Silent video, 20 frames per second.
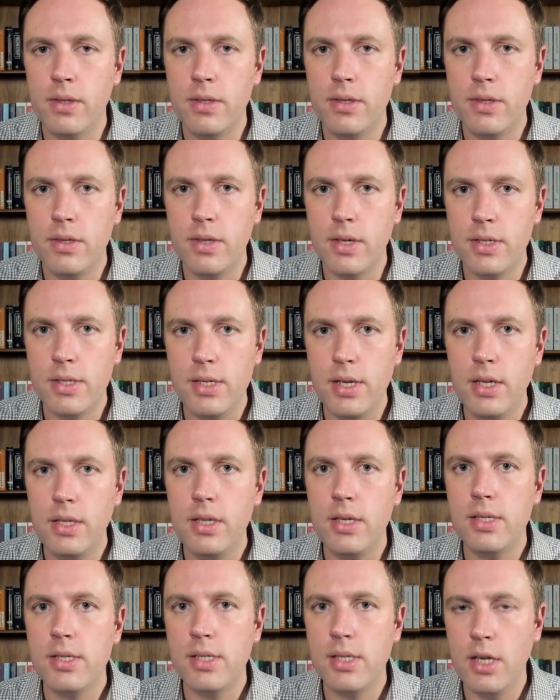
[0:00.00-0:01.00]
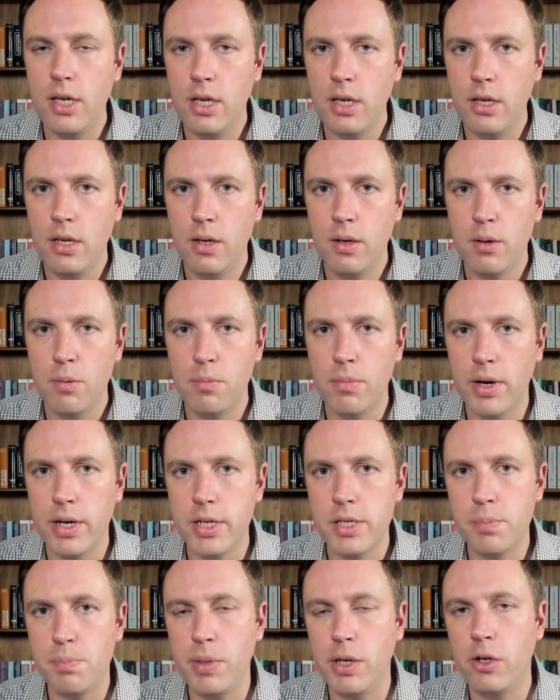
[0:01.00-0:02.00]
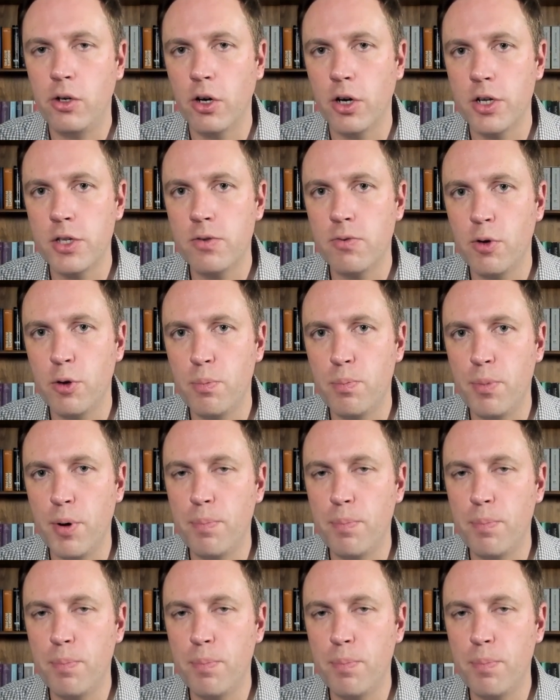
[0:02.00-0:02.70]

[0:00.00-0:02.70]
the CTC must be transferred